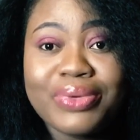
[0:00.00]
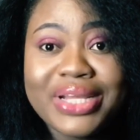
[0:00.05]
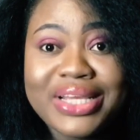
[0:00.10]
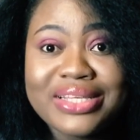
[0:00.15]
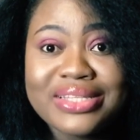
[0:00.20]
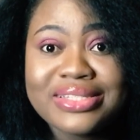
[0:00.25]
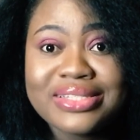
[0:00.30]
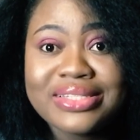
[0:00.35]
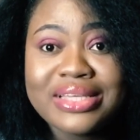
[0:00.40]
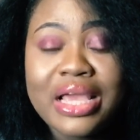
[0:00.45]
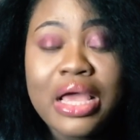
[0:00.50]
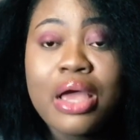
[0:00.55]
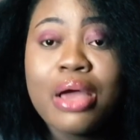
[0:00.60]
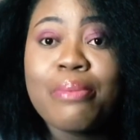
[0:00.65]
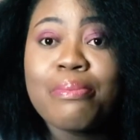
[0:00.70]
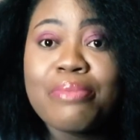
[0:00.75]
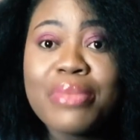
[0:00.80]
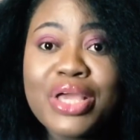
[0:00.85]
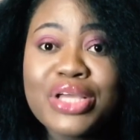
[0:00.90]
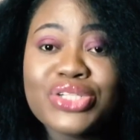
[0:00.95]
Please
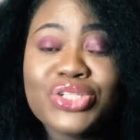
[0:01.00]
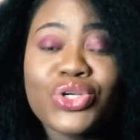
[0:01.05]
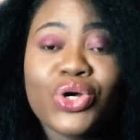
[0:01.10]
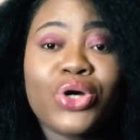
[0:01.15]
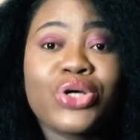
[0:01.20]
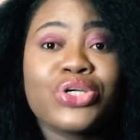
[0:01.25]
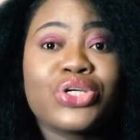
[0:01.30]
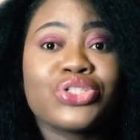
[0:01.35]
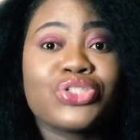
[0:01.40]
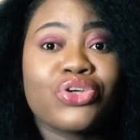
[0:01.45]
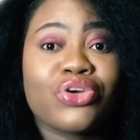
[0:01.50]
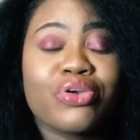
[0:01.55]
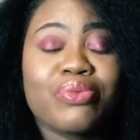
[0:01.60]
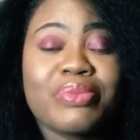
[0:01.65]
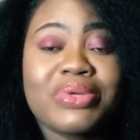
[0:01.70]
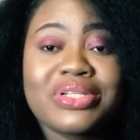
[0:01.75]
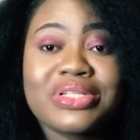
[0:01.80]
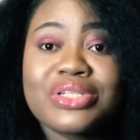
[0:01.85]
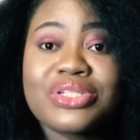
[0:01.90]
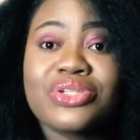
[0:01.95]
make sure all your
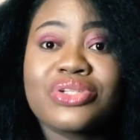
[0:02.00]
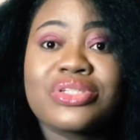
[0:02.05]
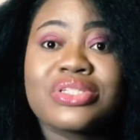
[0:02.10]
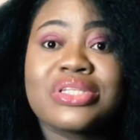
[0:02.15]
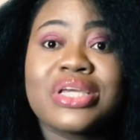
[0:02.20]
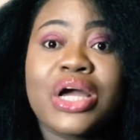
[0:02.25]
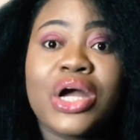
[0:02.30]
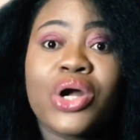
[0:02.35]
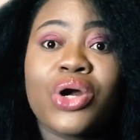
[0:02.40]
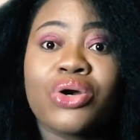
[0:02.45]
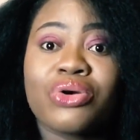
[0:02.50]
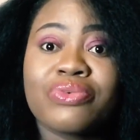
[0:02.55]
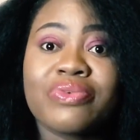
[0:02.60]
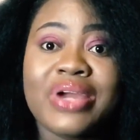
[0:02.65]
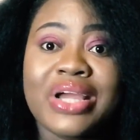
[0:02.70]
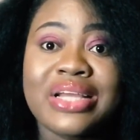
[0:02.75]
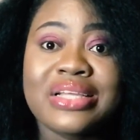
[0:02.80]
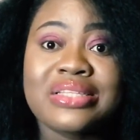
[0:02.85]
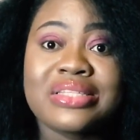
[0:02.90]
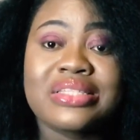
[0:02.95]
documentations are
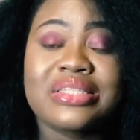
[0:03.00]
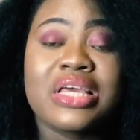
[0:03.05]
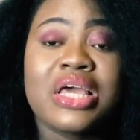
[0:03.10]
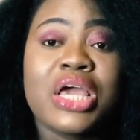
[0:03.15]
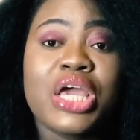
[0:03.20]
correct.